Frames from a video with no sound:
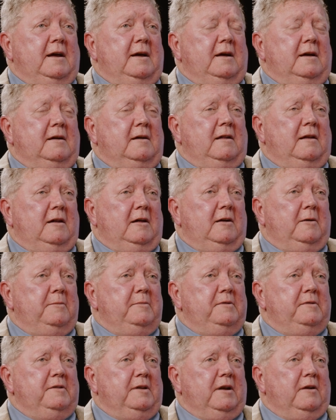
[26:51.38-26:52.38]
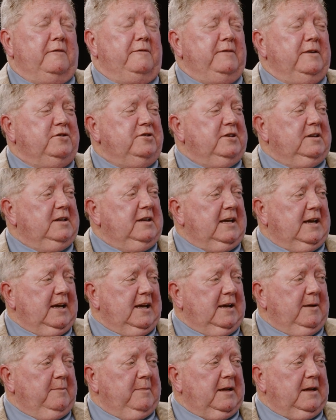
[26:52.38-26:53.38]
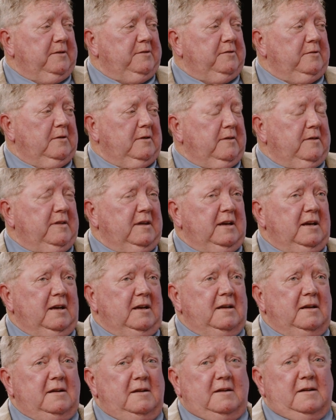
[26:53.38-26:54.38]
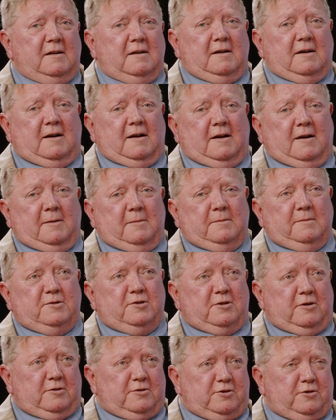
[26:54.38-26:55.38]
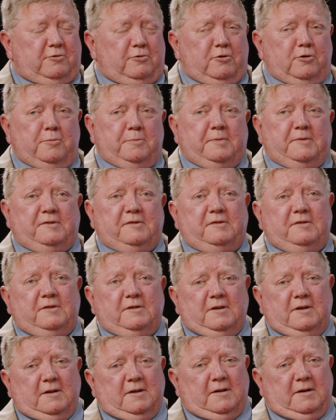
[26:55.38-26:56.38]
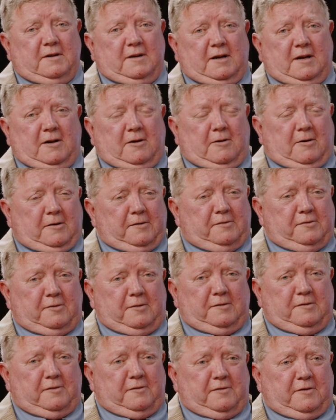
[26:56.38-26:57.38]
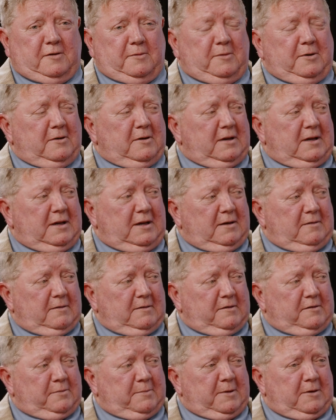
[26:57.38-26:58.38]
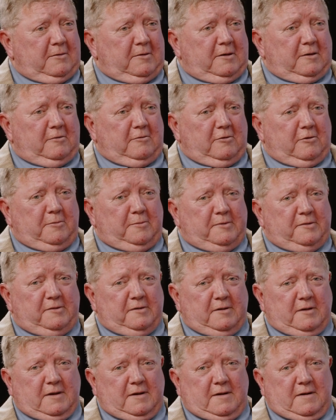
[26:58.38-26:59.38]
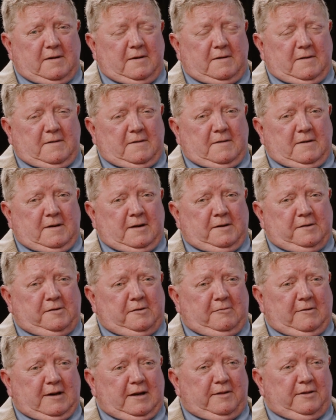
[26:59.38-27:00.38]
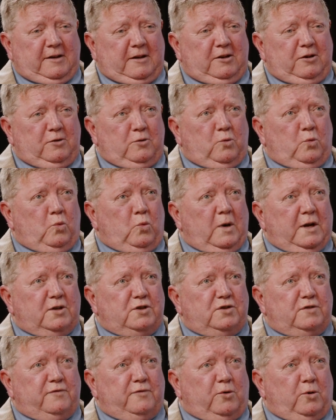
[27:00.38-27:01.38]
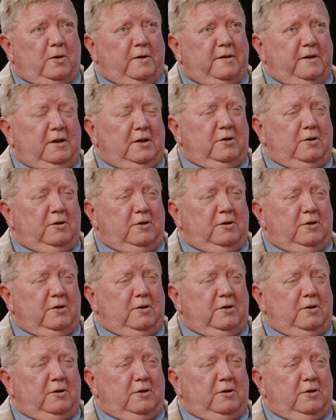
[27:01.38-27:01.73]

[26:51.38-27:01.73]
clubs, you know, fish and game, that sort of thing, church groups, all sorts of community-spirited groups. Is there anything you wish for that you